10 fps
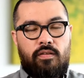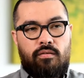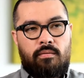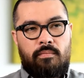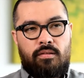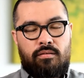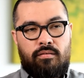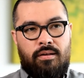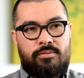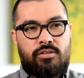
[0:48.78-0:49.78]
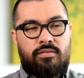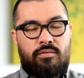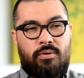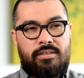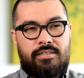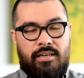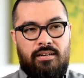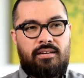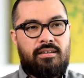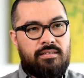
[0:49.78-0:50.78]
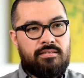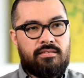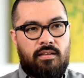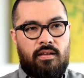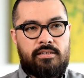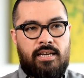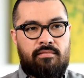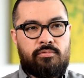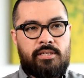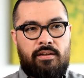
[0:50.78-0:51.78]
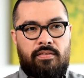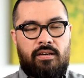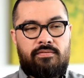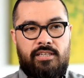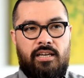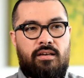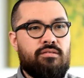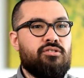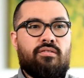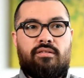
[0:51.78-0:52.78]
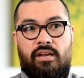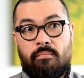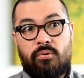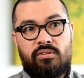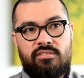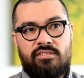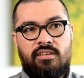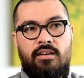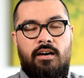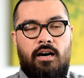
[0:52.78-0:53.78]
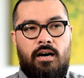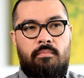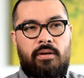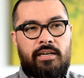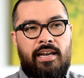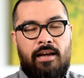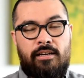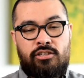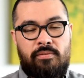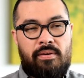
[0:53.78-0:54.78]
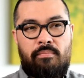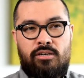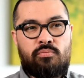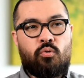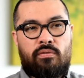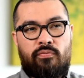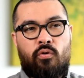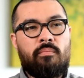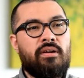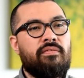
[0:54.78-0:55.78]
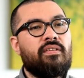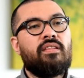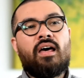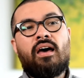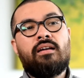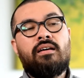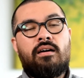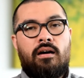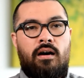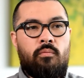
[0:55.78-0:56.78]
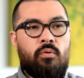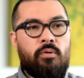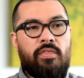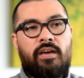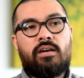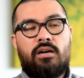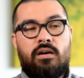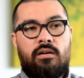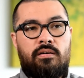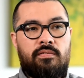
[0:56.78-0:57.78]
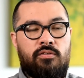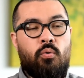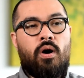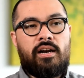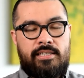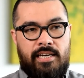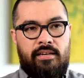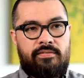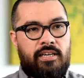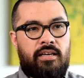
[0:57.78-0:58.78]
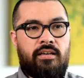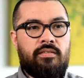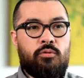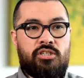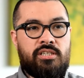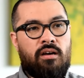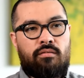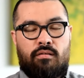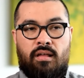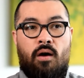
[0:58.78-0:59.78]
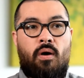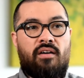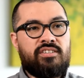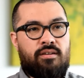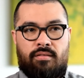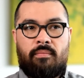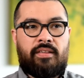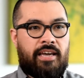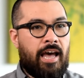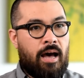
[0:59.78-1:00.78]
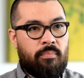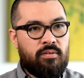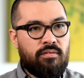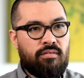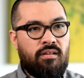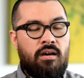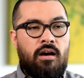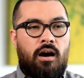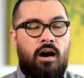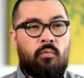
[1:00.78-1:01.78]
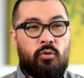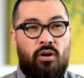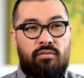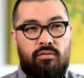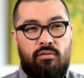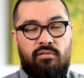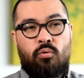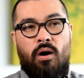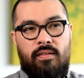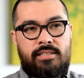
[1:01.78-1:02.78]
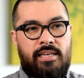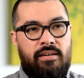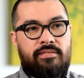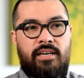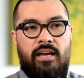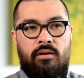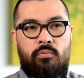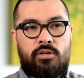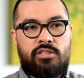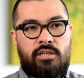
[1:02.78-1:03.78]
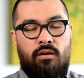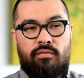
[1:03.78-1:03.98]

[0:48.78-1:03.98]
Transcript: there's some misconceptions on what data is. A lot of times we tend to think of data as just numbers, but it can actually be much more informative than that. When we think of quantitative data, which tells us how often something happens, we also use qualitative data, which tells